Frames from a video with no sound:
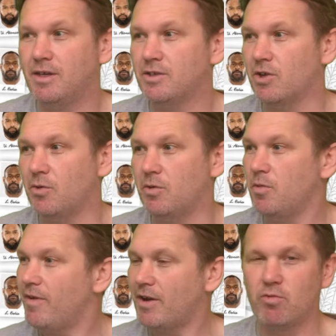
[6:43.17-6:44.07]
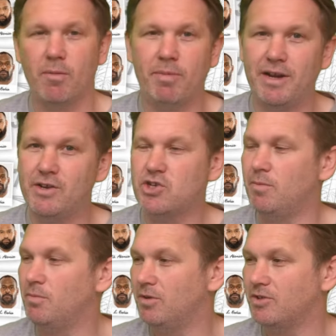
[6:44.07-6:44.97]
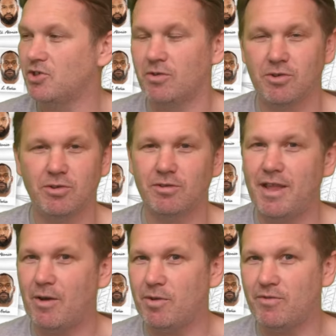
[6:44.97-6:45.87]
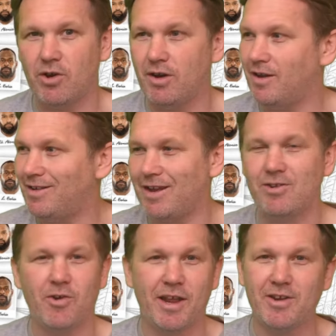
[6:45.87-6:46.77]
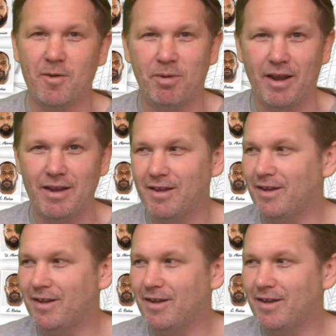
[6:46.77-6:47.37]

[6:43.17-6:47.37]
So we've had a rumble in a jungle. Now we've got a ding-dong in Dublin.